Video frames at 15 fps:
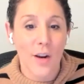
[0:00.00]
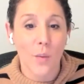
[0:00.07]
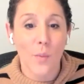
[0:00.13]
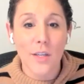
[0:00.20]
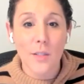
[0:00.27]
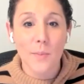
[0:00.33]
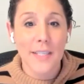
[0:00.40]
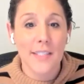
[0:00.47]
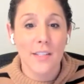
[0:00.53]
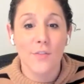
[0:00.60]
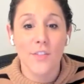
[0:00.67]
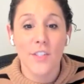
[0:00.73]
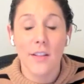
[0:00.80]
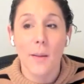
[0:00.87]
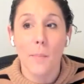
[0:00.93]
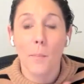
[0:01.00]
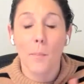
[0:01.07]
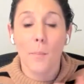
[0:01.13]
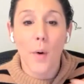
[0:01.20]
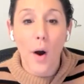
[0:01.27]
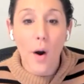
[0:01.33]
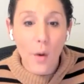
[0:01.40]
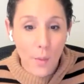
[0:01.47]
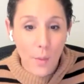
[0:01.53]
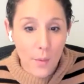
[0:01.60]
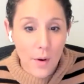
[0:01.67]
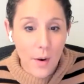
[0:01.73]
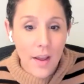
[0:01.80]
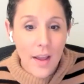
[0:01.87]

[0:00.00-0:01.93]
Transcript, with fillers: I worked myself to the bone